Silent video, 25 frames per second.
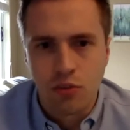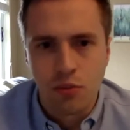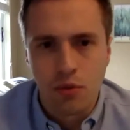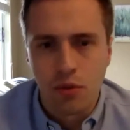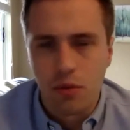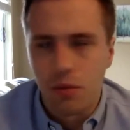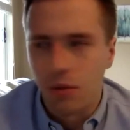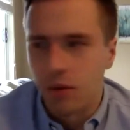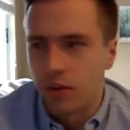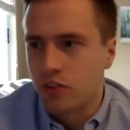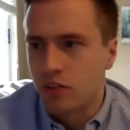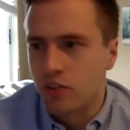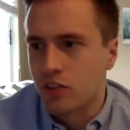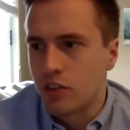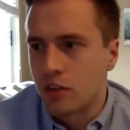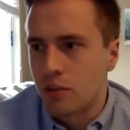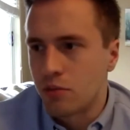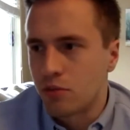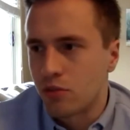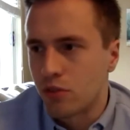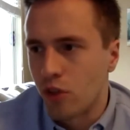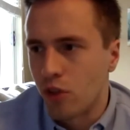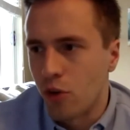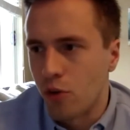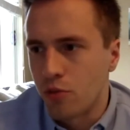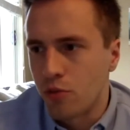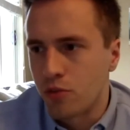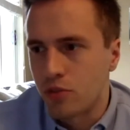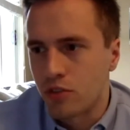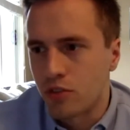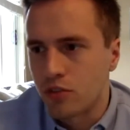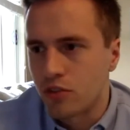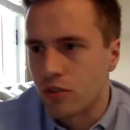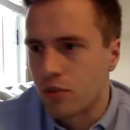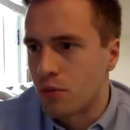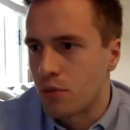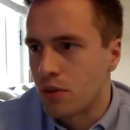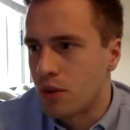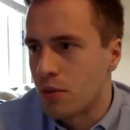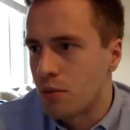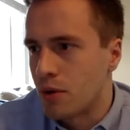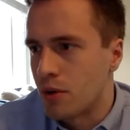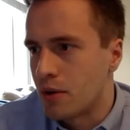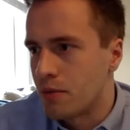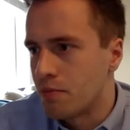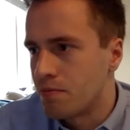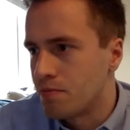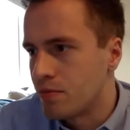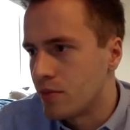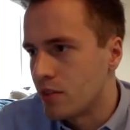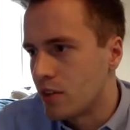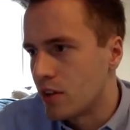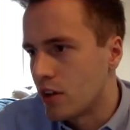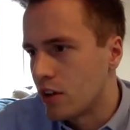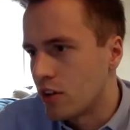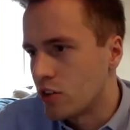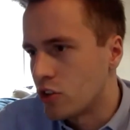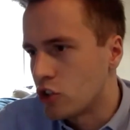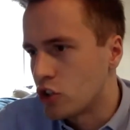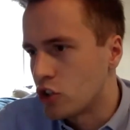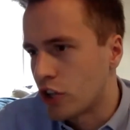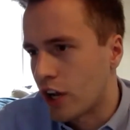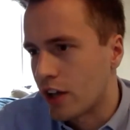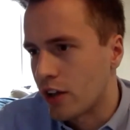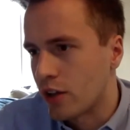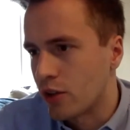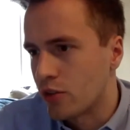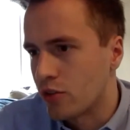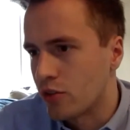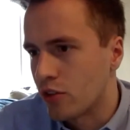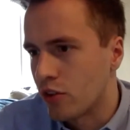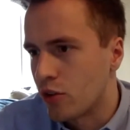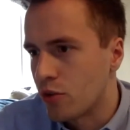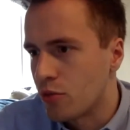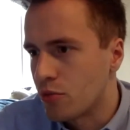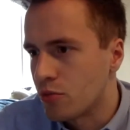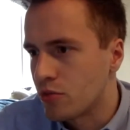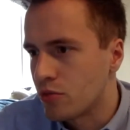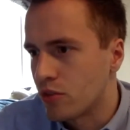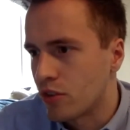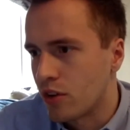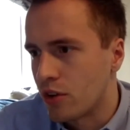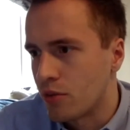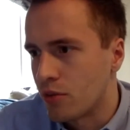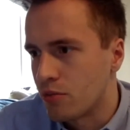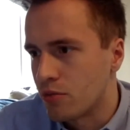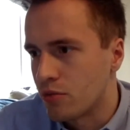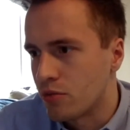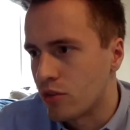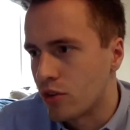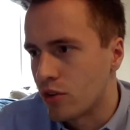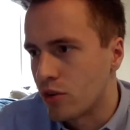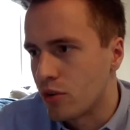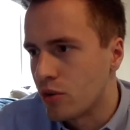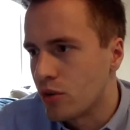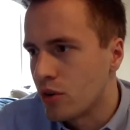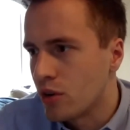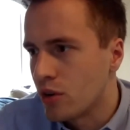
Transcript: of them are steep slopes and some of them are shallow slopes. So